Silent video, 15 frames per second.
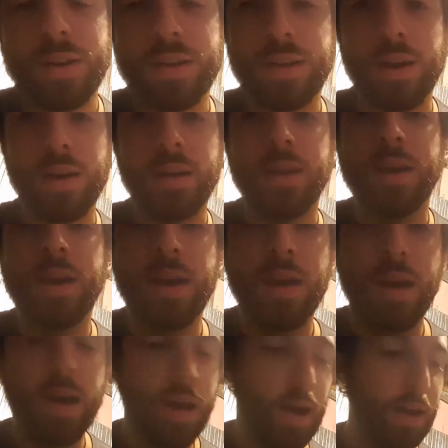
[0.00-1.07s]
done
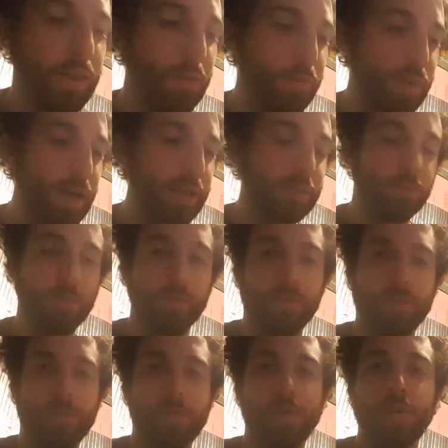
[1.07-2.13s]
on the bass
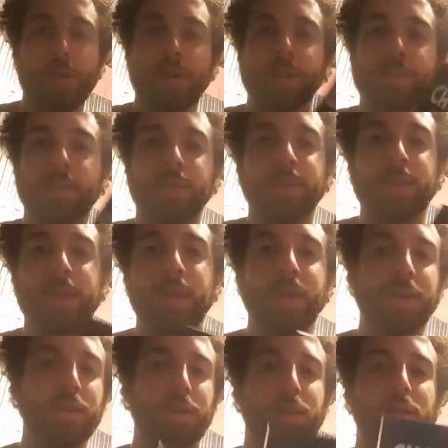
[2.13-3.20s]
before, and it's going to
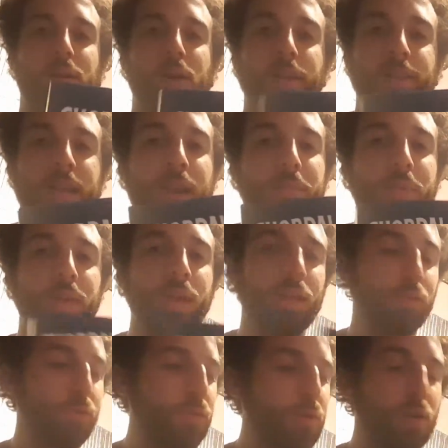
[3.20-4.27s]
take a long time to
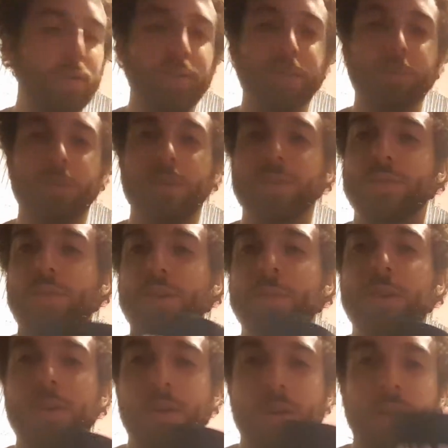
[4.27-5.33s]
get through all this, but it's going to
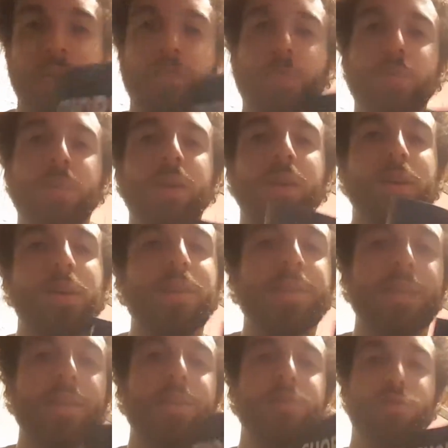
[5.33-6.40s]
be awesome
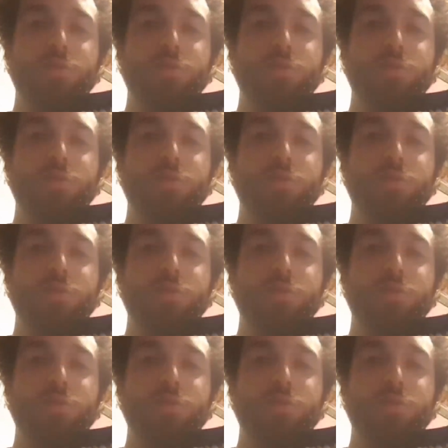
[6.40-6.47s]
because it